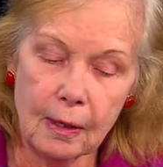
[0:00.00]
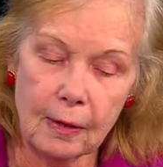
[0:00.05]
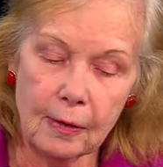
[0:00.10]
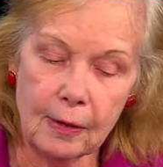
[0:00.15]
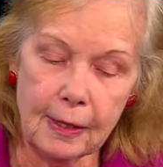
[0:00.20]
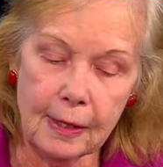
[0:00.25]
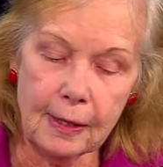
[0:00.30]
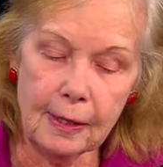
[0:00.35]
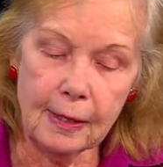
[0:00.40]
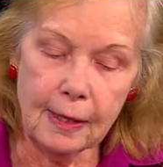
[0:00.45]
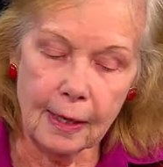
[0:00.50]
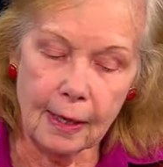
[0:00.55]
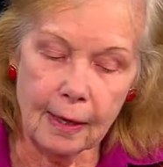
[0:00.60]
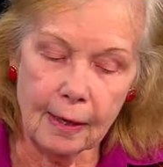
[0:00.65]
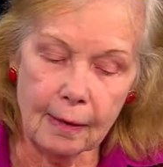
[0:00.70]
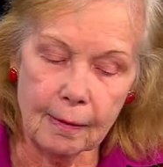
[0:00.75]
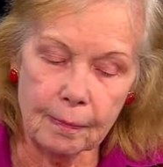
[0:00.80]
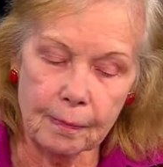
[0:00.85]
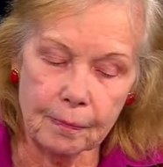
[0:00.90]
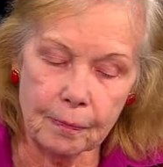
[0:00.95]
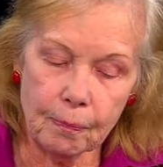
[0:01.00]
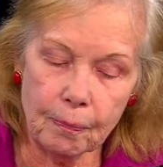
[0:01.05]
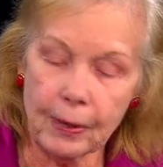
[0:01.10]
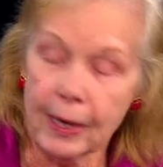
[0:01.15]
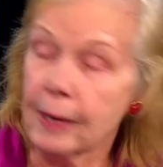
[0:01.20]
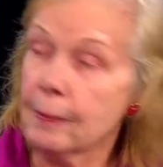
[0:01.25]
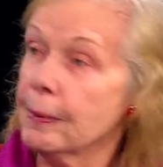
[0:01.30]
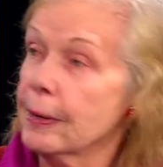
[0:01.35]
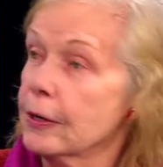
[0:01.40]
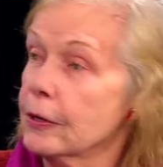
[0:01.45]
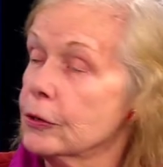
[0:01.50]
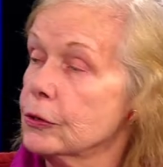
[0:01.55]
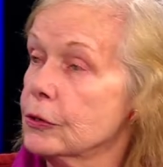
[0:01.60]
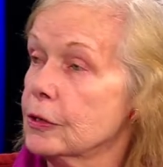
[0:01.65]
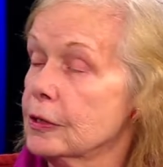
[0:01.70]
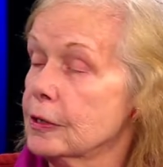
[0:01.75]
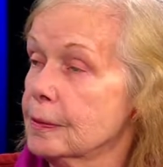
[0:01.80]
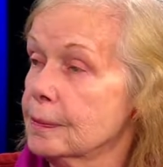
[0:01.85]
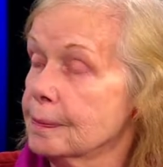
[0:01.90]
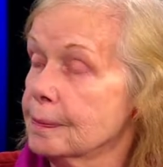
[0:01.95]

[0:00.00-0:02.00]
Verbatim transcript: the uh, Planned Parenthood.